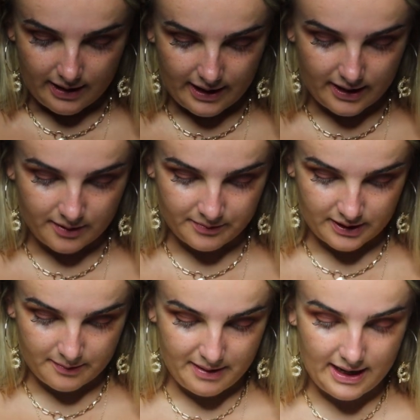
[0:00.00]
and I'm
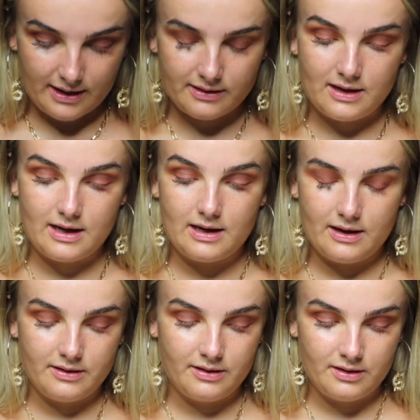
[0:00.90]
going to pack
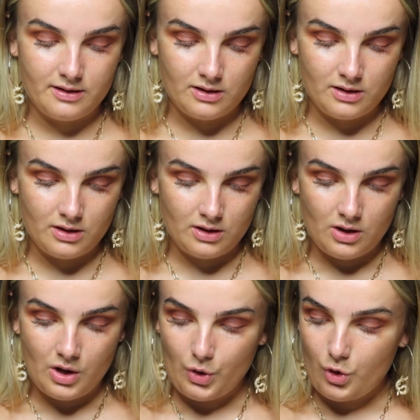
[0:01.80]
that
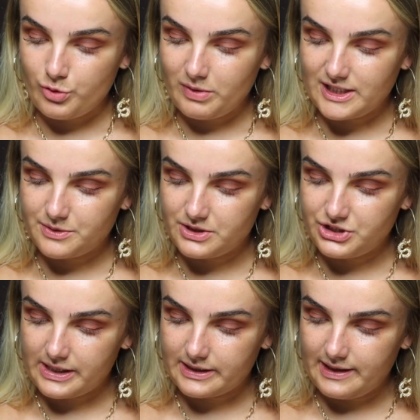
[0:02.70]
on my lid with the
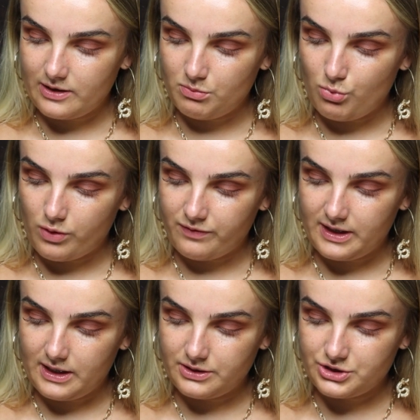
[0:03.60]
Jaclyn Hill
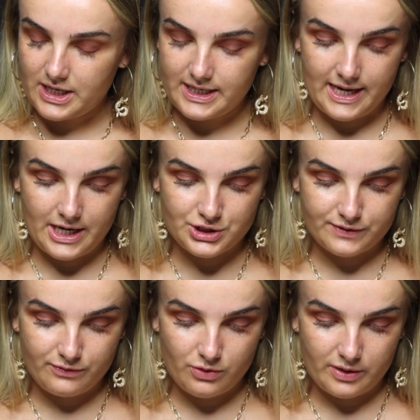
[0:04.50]
Morphe
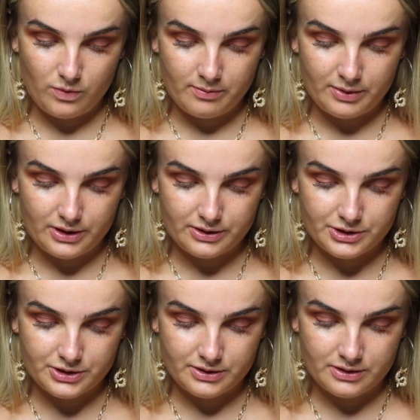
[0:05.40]
JH41
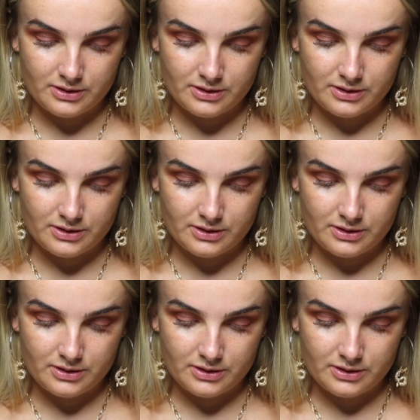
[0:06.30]
brush.